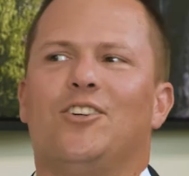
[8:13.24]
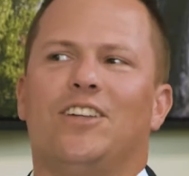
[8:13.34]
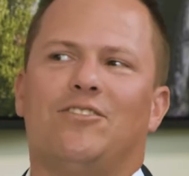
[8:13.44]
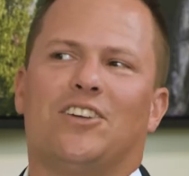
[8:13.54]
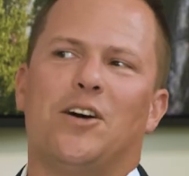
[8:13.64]
you
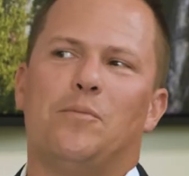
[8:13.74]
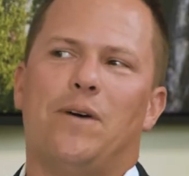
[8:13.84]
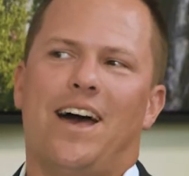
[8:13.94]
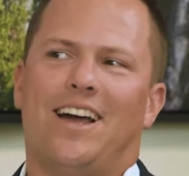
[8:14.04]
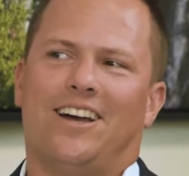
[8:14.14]
only have to come
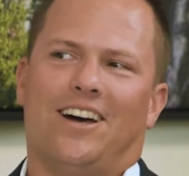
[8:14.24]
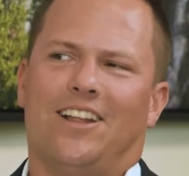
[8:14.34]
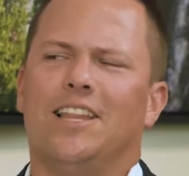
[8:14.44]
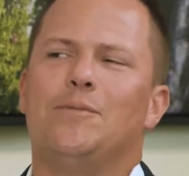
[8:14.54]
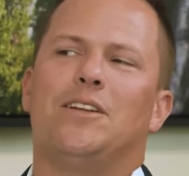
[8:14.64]
back on
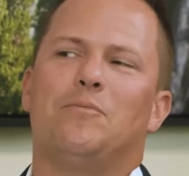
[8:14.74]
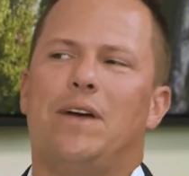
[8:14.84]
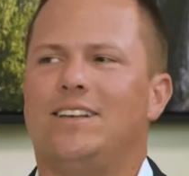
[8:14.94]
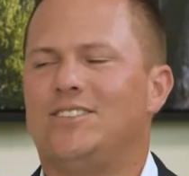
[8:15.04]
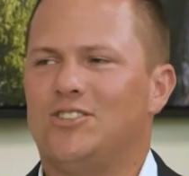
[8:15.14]
a limited
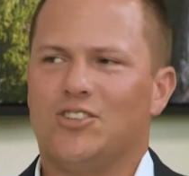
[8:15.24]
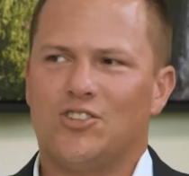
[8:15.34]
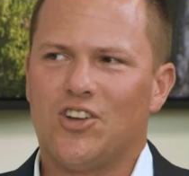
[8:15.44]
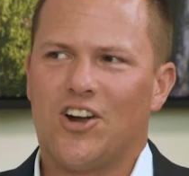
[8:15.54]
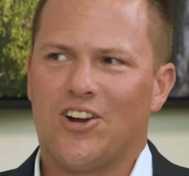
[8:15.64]
basis to
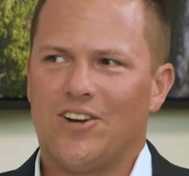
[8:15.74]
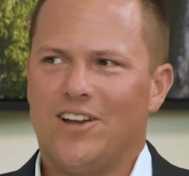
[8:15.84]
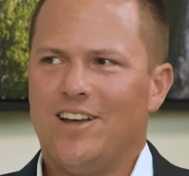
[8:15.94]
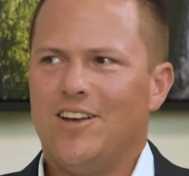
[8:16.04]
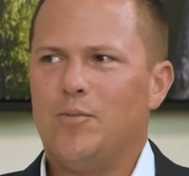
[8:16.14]
start.